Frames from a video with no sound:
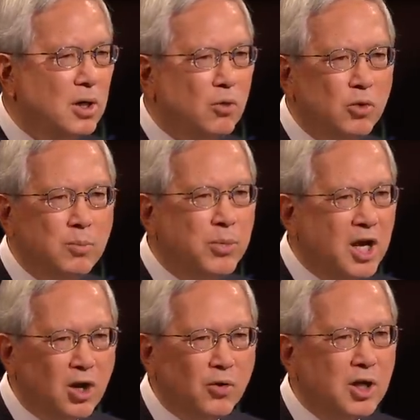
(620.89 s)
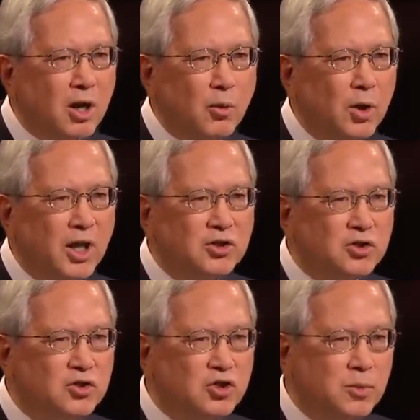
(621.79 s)
repairing our
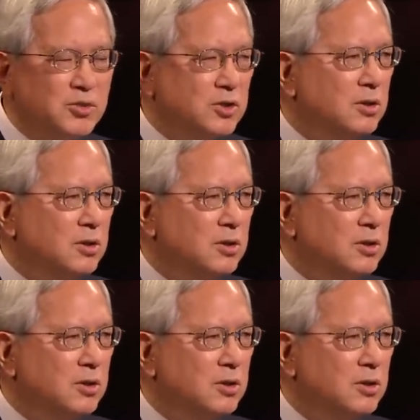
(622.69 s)
relationships